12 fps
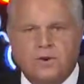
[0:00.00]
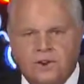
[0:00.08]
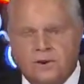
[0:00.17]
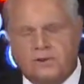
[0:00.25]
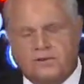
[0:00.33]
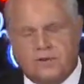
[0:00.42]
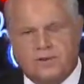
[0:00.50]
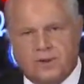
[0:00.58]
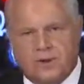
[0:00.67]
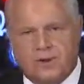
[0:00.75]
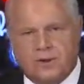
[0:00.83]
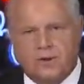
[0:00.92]
for
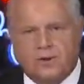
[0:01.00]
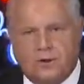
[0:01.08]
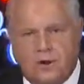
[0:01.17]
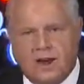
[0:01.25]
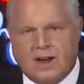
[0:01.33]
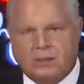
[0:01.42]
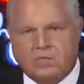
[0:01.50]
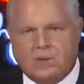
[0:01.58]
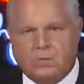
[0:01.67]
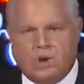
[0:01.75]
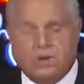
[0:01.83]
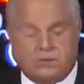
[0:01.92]
years, and they're in there for life.